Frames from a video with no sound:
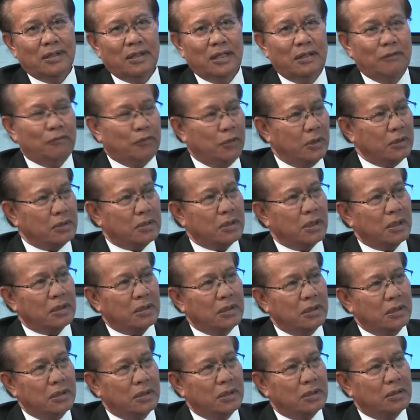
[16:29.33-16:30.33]

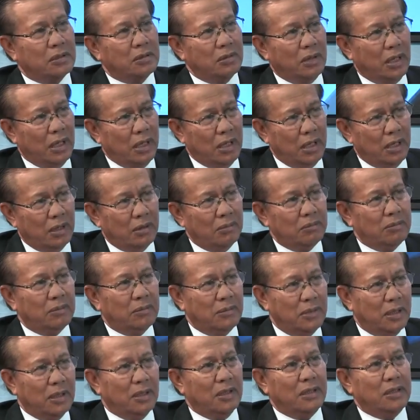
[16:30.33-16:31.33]
infrastructure to help
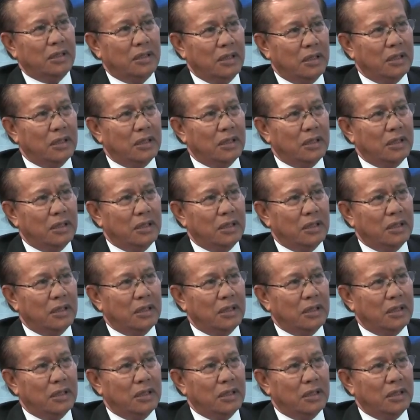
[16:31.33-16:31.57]
the